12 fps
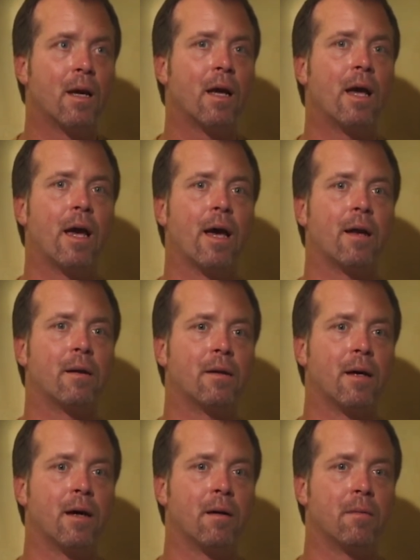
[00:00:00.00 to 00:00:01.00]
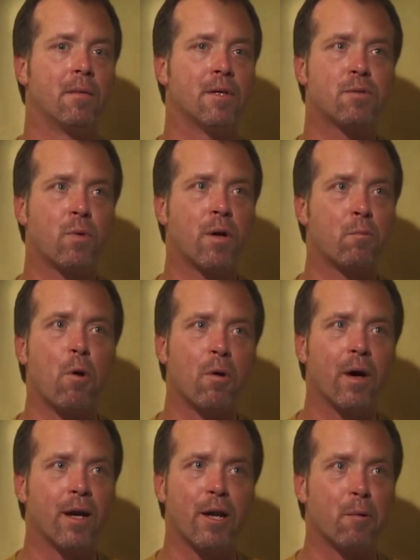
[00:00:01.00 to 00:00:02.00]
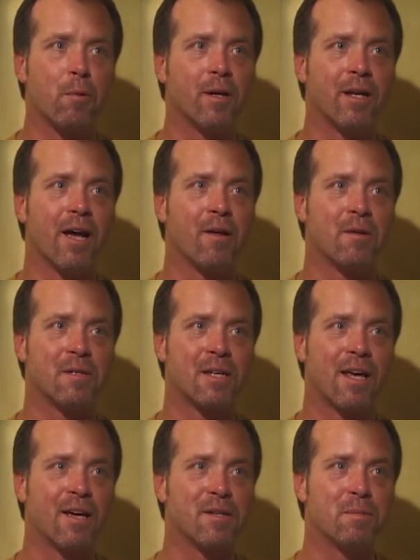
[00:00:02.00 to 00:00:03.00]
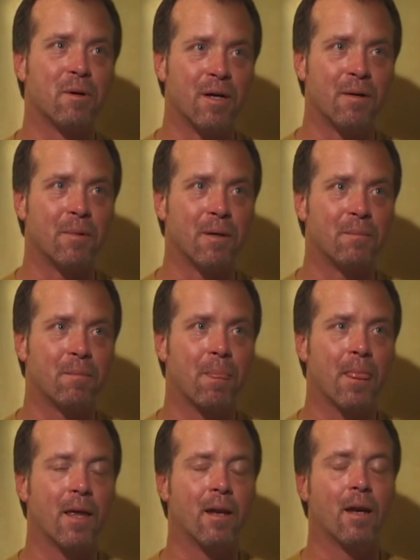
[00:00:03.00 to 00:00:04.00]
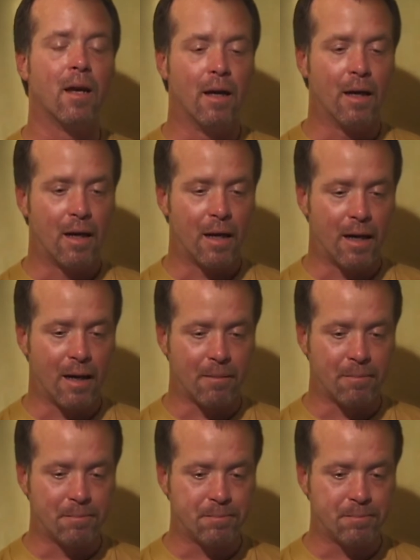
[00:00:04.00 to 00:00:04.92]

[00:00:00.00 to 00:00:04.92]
and uh, this one won't let anyone down. This case, believe me, and. Uh,